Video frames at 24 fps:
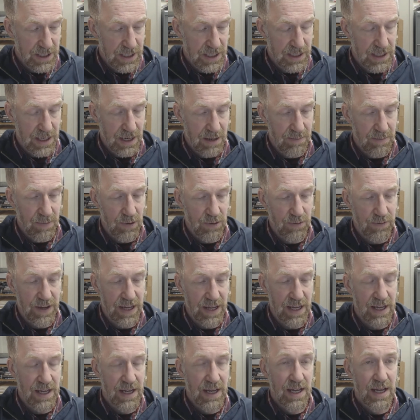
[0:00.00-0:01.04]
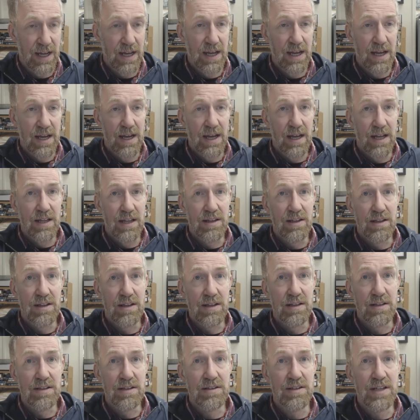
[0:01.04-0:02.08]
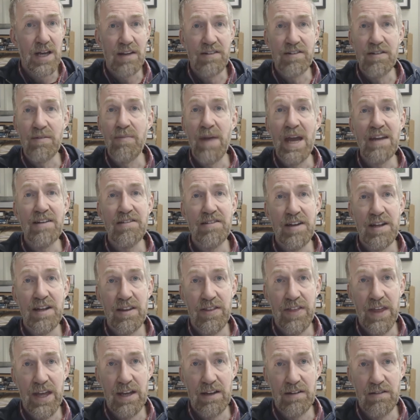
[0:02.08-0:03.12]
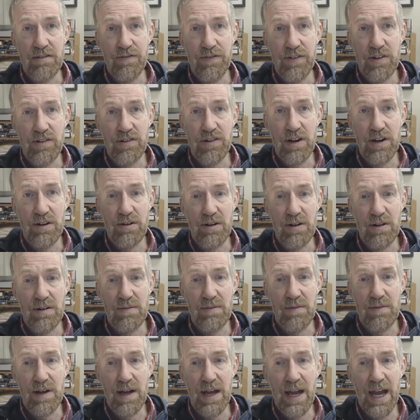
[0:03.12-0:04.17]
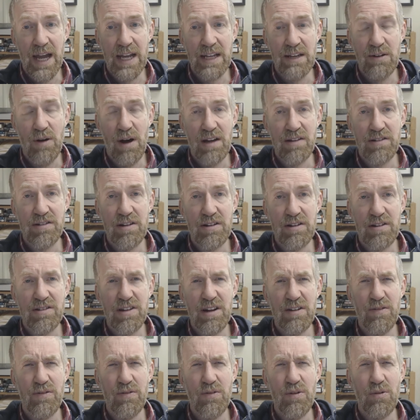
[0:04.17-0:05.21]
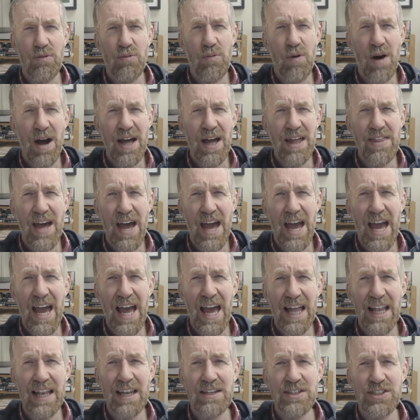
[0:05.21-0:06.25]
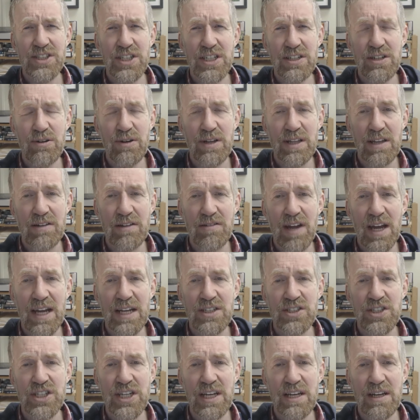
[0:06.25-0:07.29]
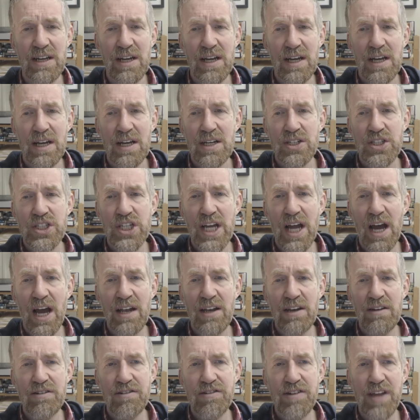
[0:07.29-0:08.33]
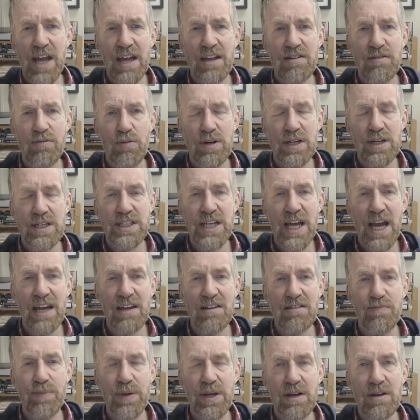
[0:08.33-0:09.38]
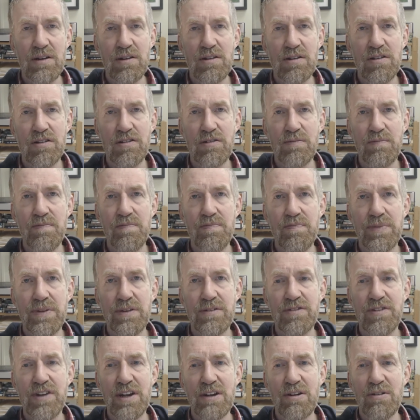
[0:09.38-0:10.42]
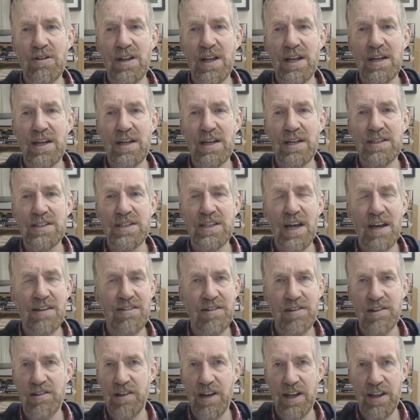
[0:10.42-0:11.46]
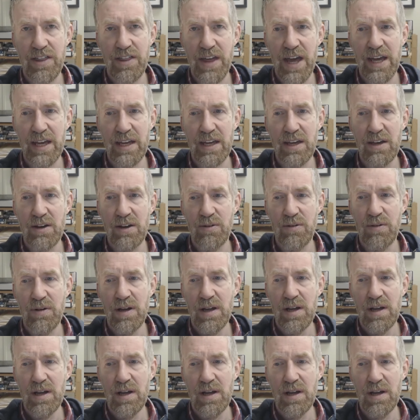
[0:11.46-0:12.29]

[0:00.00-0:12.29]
in that movie, does amazing things for Cyril. And you ask yourself, well, why the hell is she doing this? And she understands what it takes, because Cyril doesn't say thank you.